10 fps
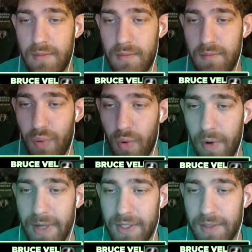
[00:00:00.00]

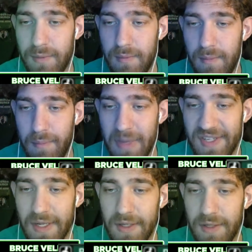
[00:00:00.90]
Portis
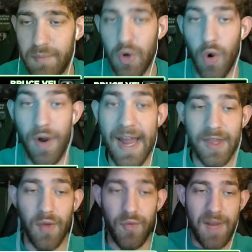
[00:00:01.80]
misses. Kornet
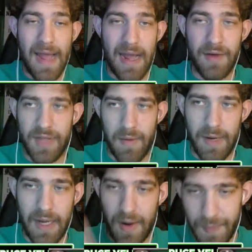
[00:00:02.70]
the rebound. There we
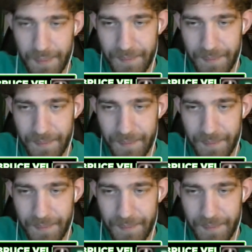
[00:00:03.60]
go.